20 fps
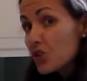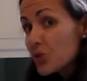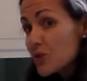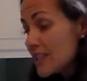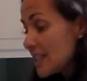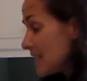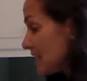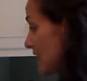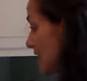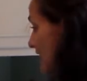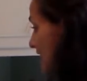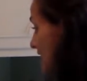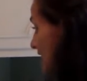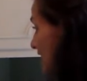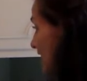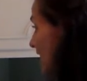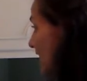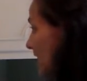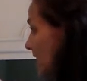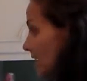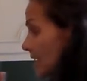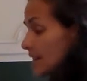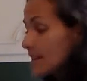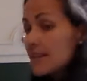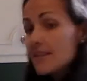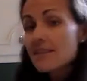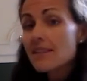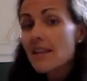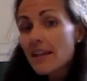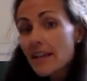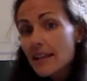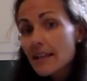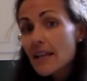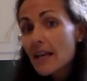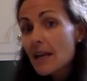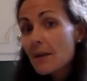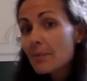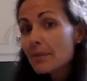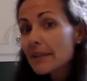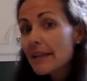new tea in, and they set it
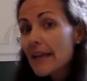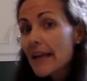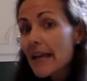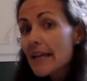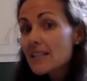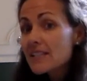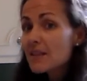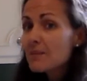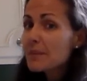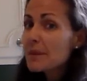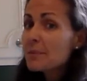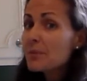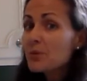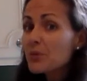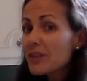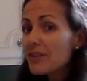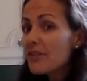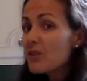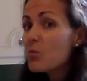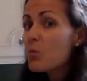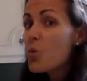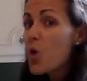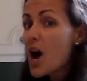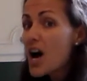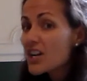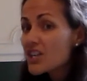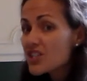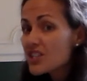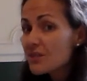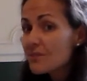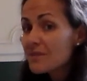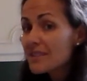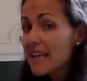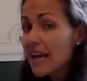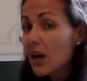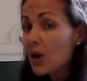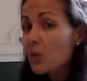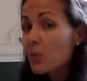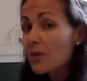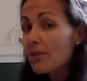on a plate. Some people even wash them
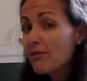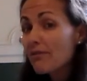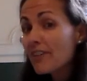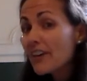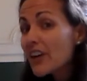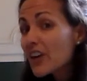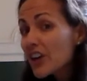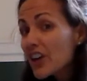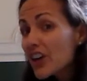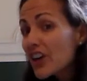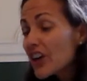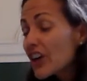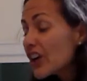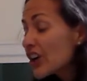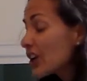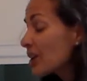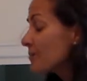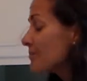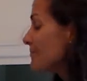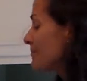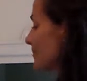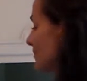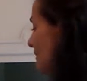down with vinegar.